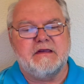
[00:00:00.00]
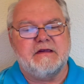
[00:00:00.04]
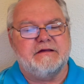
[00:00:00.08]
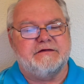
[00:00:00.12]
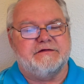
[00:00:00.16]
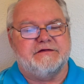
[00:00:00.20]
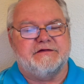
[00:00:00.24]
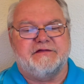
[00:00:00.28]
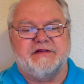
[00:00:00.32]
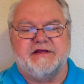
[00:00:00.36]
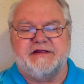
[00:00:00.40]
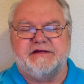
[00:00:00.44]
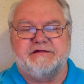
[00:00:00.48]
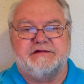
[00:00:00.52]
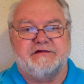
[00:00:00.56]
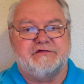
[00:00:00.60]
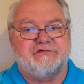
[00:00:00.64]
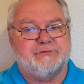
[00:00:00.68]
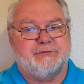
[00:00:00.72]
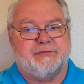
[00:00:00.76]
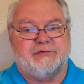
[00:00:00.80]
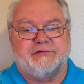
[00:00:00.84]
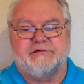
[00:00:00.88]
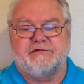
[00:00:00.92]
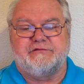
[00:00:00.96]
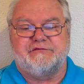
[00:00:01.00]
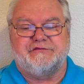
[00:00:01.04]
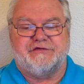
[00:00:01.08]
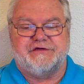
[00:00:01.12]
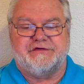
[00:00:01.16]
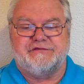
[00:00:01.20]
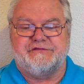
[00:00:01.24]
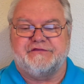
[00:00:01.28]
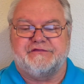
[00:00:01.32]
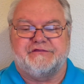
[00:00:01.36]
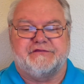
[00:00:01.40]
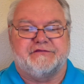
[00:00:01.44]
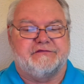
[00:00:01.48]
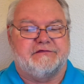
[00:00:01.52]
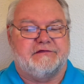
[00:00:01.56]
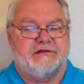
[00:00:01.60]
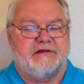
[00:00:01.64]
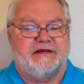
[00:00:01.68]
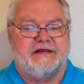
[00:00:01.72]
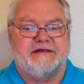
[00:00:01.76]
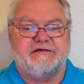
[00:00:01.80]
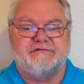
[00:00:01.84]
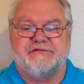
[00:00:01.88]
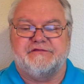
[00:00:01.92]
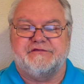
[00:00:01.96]
Did they disprove Jesus'
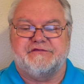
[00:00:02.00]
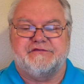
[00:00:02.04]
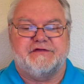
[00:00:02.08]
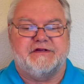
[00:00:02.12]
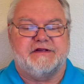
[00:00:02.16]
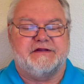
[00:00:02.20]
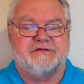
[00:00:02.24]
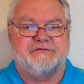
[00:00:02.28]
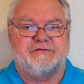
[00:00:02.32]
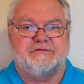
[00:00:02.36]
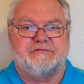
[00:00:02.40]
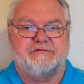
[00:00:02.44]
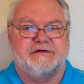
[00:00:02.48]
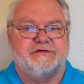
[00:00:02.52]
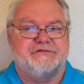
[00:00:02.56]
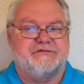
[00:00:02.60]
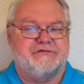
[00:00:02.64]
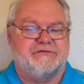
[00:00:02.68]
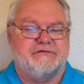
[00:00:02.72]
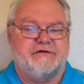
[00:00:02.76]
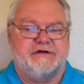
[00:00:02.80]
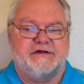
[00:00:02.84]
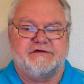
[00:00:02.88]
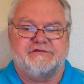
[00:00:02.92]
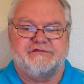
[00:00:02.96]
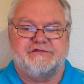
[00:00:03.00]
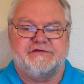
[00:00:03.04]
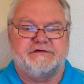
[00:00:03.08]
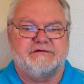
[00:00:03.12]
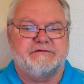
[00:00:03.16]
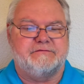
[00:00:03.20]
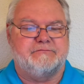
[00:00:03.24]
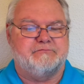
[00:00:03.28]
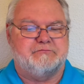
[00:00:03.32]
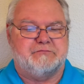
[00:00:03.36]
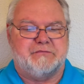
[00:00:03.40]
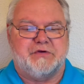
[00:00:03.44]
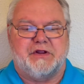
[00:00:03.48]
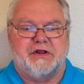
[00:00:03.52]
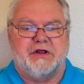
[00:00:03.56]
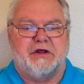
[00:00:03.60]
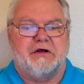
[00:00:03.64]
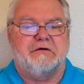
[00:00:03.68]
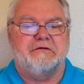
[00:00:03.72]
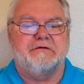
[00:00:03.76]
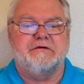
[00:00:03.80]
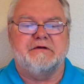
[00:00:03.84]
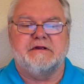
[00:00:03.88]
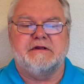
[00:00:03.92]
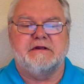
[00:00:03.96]
life, his death, or resurrection?
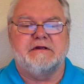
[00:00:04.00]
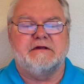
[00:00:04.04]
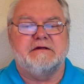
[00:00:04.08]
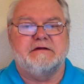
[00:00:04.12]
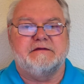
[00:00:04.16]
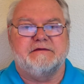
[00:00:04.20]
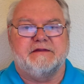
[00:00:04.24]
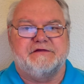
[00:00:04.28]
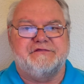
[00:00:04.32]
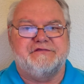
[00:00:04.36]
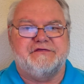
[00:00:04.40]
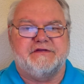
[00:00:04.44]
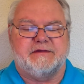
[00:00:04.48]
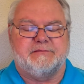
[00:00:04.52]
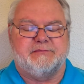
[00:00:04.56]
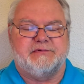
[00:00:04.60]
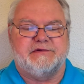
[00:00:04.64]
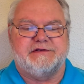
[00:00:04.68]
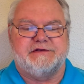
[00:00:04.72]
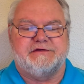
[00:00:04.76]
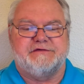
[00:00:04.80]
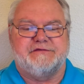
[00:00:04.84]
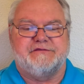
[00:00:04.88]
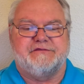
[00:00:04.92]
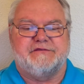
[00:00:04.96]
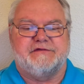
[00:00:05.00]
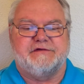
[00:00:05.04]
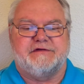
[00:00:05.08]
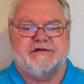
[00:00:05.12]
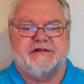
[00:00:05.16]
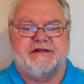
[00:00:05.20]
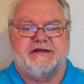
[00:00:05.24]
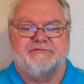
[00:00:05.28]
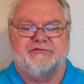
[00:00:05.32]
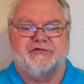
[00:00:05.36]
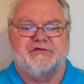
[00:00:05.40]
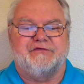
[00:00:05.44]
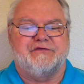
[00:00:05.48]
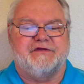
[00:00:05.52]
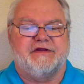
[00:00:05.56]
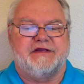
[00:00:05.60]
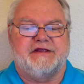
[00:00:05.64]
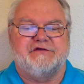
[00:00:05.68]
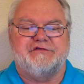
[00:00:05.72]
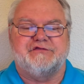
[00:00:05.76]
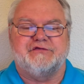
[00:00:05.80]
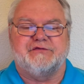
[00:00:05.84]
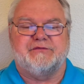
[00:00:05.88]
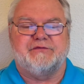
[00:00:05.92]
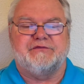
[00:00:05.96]
No. They simply used the devil's
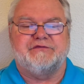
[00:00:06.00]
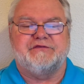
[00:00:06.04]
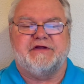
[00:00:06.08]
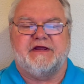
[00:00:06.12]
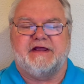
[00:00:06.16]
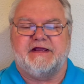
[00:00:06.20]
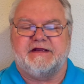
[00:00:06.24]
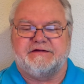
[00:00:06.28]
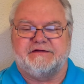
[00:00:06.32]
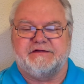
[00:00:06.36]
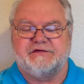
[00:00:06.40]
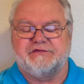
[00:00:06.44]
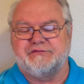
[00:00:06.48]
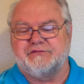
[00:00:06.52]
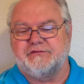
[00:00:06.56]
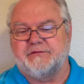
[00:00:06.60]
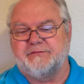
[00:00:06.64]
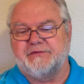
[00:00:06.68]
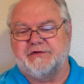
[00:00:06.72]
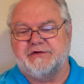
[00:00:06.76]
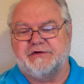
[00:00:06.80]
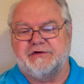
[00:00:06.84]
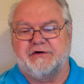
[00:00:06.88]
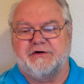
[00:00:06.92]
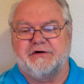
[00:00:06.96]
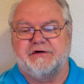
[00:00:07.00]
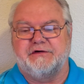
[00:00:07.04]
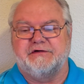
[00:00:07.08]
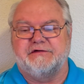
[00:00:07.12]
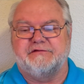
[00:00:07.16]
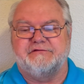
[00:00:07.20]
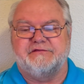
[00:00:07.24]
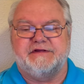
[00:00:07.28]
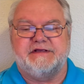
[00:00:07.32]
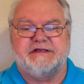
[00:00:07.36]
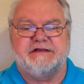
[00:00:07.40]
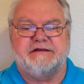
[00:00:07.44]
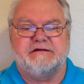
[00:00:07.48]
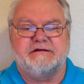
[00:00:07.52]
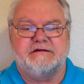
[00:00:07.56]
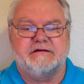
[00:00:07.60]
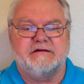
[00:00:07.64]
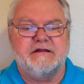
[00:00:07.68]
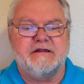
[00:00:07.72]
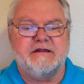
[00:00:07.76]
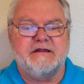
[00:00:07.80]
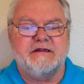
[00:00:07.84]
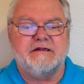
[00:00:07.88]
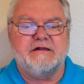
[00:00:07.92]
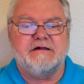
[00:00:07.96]
age-old tactics from the Garden of
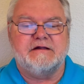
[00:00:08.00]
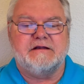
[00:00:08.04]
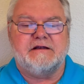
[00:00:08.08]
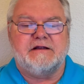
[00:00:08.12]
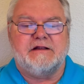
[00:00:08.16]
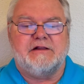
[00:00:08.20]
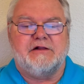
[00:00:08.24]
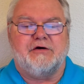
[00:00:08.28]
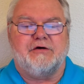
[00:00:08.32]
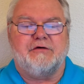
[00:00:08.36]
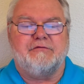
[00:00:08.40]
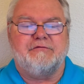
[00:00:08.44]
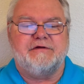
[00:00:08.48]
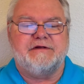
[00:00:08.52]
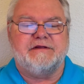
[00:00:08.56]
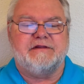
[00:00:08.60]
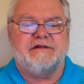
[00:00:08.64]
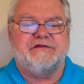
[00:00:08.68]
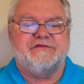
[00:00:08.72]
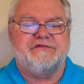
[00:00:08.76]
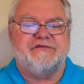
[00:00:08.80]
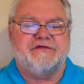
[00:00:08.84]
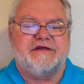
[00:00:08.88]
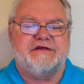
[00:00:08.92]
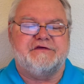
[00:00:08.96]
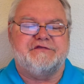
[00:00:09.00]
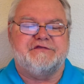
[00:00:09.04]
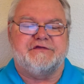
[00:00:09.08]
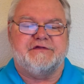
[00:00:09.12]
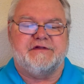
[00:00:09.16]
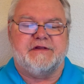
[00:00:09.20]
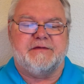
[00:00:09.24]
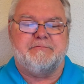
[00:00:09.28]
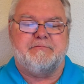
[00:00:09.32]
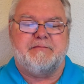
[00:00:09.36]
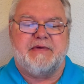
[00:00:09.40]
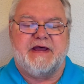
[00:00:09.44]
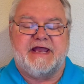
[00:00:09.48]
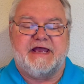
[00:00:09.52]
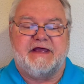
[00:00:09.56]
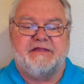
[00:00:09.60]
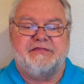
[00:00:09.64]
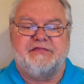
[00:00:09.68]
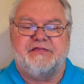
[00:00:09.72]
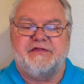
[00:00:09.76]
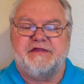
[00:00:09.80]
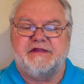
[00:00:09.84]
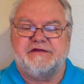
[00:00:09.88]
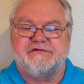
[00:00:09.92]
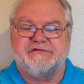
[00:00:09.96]
Eden. Her realization that
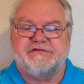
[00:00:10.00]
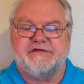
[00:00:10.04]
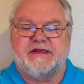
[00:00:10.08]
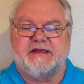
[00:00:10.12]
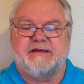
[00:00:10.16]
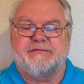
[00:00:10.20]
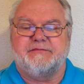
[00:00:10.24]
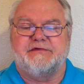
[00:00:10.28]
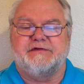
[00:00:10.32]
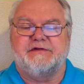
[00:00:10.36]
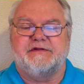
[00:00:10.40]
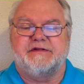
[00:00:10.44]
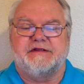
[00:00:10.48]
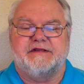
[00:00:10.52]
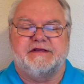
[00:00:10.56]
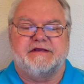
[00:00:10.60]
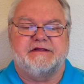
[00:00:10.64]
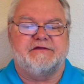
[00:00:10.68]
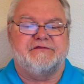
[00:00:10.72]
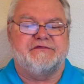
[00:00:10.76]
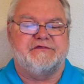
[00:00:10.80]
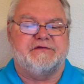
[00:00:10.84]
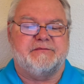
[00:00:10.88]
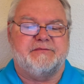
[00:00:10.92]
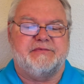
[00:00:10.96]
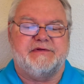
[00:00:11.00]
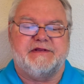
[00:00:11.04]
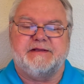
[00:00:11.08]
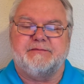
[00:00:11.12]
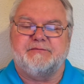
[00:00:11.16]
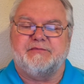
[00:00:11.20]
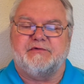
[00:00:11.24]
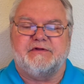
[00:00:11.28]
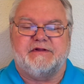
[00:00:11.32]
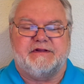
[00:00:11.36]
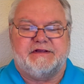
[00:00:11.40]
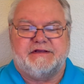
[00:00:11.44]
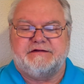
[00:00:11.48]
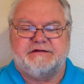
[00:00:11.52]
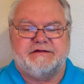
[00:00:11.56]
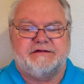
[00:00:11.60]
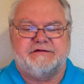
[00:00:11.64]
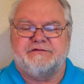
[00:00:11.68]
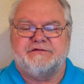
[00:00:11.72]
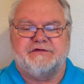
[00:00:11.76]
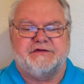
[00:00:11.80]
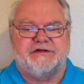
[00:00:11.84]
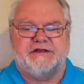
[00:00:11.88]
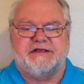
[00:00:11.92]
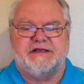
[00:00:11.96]
bad things happened to innocent people, it
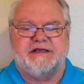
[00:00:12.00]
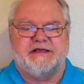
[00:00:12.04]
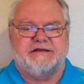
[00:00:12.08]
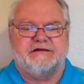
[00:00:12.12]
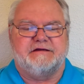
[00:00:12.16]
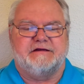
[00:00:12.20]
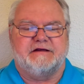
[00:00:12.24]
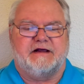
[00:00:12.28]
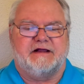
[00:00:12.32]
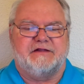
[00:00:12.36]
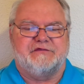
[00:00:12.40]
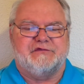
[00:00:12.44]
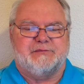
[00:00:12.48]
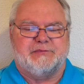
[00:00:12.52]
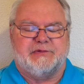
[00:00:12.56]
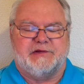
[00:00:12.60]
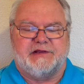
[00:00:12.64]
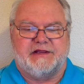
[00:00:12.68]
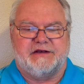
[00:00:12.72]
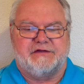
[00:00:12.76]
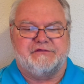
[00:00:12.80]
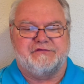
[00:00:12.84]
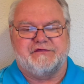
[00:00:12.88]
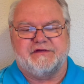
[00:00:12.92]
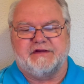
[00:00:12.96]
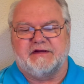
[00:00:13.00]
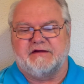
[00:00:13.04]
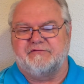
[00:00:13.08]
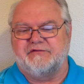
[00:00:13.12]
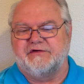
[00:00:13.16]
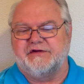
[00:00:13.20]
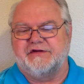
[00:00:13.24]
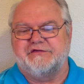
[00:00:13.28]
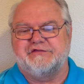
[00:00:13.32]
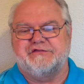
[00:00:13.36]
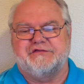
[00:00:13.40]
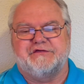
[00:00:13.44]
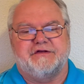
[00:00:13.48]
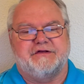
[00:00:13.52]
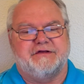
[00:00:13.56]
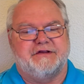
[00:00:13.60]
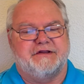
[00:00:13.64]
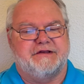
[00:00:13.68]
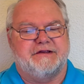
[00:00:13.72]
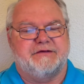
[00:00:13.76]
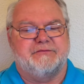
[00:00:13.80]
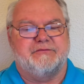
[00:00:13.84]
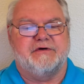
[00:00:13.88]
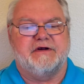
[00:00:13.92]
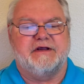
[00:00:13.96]
didn't negate God's plan of salvation in
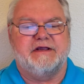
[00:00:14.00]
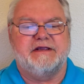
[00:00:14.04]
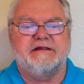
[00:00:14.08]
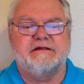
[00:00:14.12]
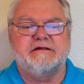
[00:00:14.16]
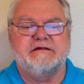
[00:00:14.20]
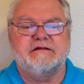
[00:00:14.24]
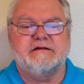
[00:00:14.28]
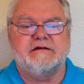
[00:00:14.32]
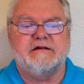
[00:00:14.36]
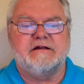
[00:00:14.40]
any way.